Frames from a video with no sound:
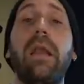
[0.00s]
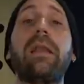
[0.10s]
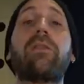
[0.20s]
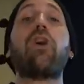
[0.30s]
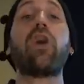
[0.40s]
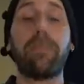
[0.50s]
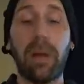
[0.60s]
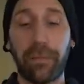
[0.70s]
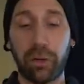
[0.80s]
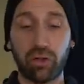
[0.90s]
Let's talk
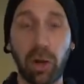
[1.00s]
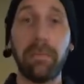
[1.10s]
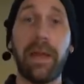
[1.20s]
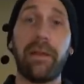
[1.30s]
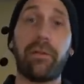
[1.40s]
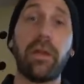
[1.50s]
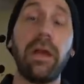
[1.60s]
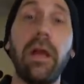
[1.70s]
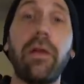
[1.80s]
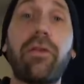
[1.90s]
about the drum heads.
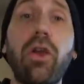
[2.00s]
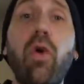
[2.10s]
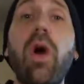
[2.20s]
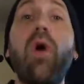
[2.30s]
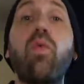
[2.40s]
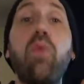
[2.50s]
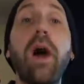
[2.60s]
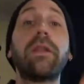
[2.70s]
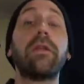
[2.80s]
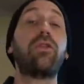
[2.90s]
So
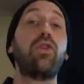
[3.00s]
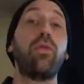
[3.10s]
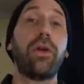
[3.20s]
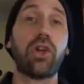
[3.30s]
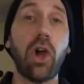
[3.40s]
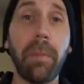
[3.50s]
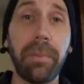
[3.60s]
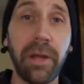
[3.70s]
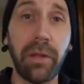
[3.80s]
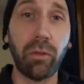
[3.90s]
what do the
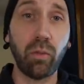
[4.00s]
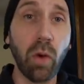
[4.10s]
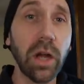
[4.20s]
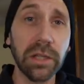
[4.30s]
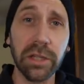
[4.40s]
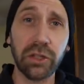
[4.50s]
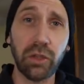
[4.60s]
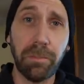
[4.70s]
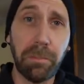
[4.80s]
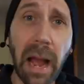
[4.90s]
companies want us
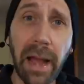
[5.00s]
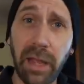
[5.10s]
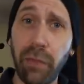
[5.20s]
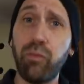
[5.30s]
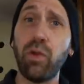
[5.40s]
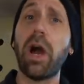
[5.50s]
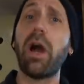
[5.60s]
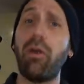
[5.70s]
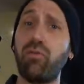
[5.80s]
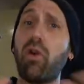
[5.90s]
to buy if we
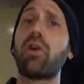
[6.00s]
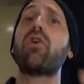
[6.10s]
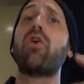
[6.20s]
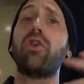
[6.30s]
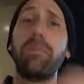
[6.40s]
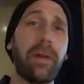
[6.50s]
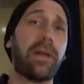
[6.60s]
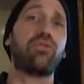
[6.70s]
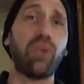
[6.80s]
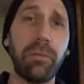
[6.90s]
are a rock or a
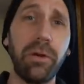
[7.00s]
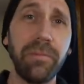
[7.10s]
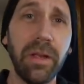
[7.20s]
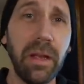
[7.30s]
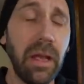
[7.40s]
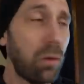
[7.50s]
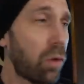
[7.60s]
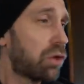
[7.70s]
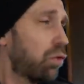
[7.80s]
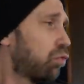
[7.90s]
metal drummer?
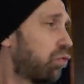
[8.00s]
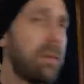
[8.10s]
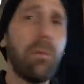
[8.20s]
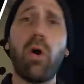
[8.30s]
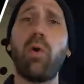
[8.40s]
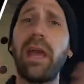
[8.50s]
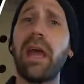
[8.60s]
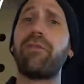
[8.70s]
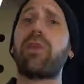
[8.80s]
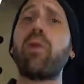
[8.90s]
What do Remo and
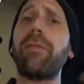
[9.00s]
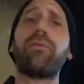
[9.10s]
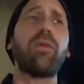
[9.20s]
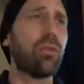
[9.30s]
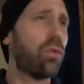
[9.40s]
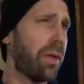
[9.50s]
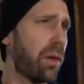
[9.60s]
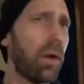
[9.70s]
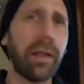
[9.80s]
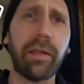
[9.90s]
Evans, what do they
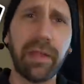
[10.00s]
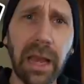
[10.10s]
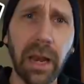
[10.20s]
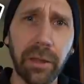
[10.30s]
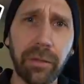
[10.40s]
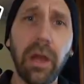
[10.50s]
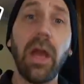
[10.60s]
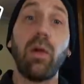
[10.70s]
want to sell us?